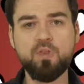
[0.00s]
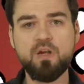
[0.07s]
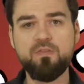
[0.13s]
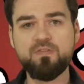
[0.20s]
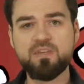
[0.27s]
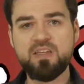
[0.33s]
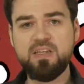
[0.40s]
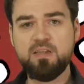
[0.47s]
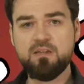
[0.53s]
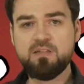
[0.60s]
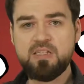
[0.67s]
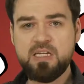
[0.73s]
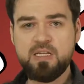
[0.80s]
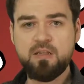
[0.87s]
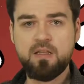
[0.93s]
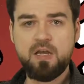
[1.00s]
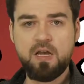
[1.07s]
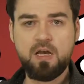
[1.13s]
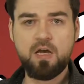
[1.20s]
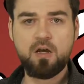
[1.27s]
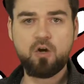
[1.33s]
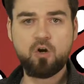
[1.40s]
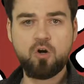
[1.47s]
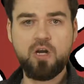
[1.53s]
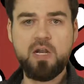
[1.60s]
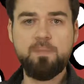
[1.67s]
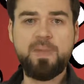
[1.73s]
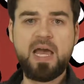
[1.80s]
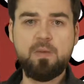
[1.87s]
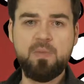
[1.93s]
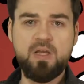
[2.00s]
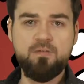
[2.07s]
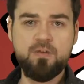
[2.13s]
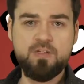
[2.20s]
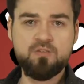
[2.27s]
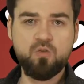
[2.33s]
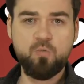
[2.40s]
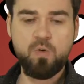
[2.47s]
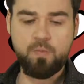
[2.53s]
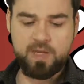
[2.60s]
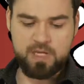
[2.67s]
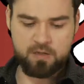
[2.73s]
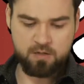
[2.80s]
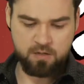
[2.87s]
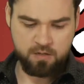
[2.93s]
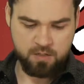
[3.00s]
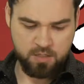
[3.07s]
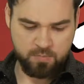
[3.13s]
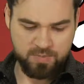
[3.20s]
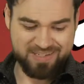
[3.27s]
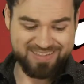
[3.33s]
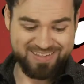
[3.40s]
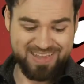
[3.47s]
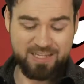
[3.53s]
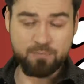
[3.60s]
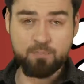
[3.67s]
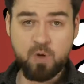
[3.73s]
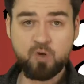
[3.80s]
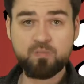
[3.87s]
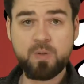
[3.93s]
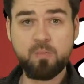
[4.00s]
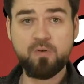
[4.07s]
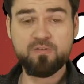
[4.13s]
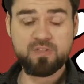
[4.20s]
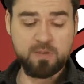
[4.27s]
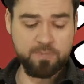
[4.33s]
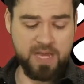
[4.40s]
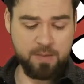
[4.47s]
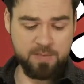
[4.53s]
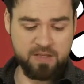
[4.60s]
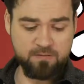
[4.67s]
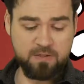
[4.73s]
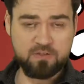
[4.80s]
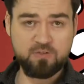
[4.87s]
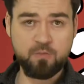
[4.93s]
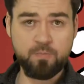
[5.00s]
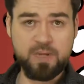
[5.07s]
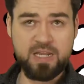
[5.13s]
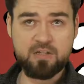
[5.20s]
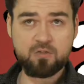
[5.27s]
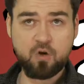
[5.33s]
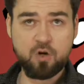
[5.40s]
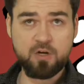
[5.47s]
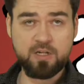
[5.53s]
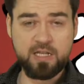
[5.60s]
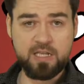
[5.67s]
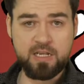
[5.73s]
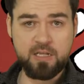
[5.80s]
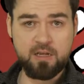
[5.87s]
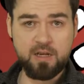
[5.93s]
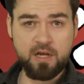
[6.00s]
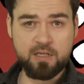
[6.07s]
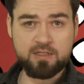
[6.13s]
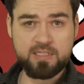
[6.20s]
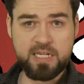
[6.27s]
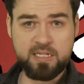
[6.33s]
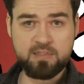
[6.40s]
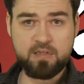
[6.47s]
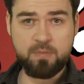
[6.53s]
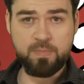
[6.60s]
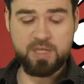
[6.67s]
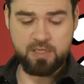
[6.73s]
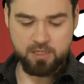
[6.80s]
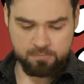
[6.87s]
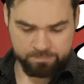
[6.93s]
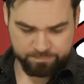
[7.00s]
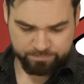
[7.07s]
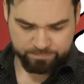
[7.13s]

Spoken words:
that have seen her in Batman v Superman. Because I think most people have seen Batman v Superman. It's hard to get an untainted opinion.